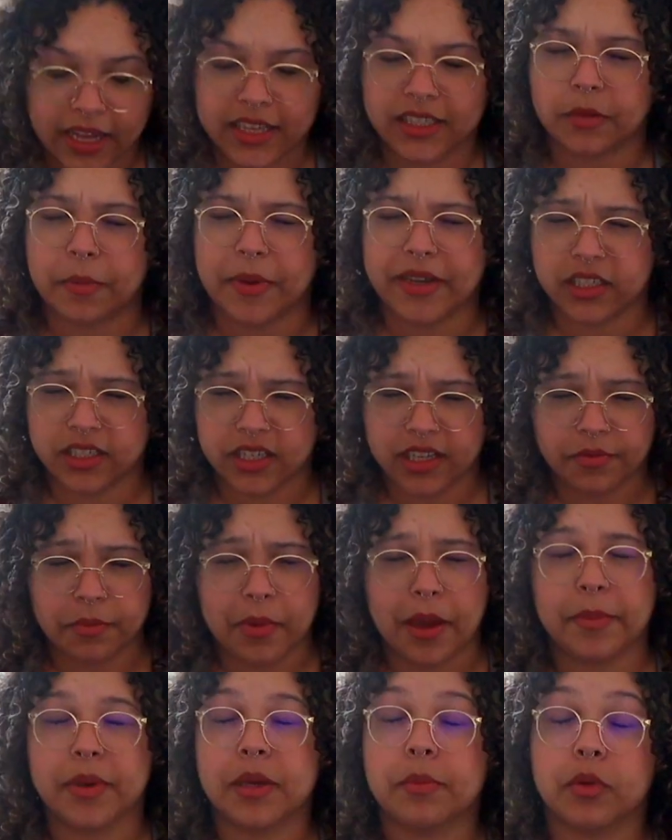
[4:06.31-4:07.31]
especially if
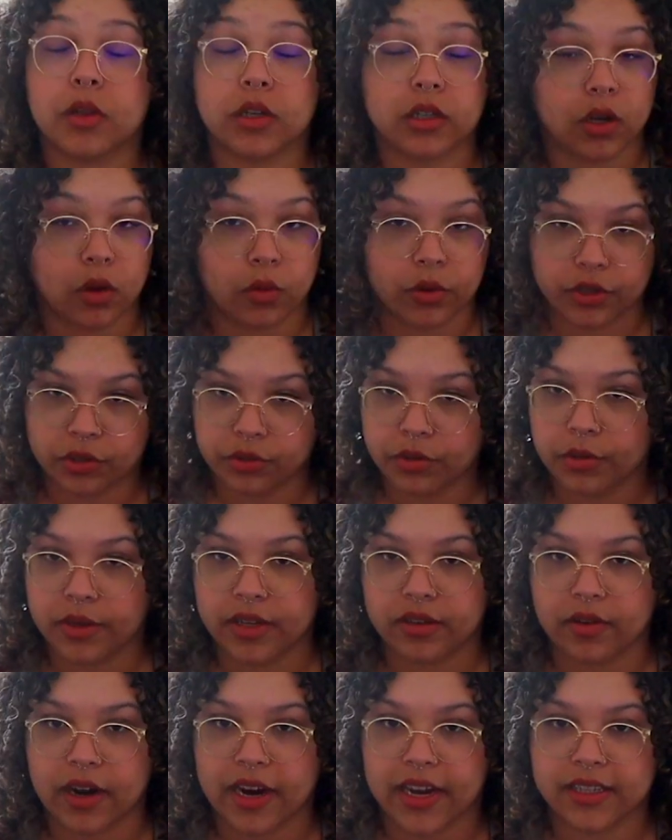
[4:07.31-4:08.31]
my people are going through
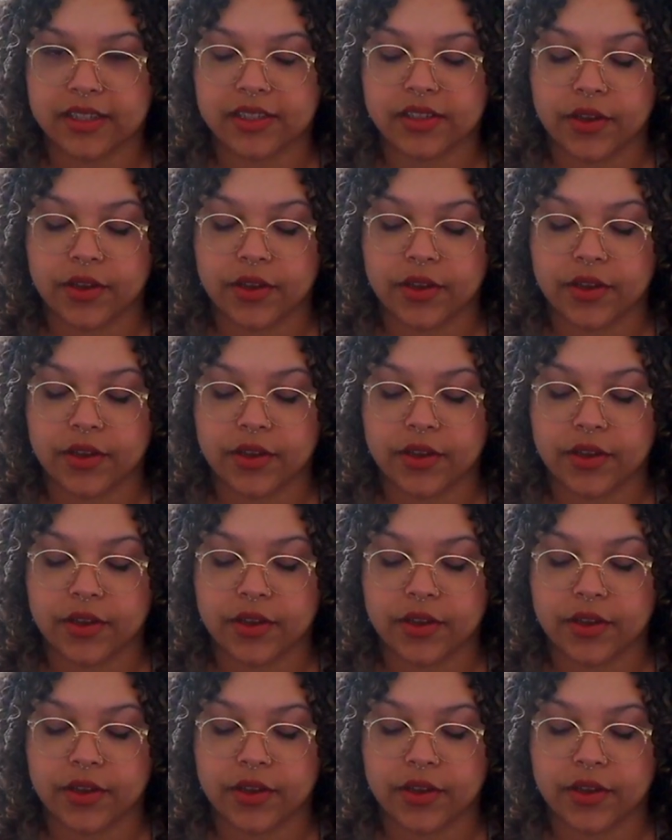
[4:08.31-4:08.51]
it, right?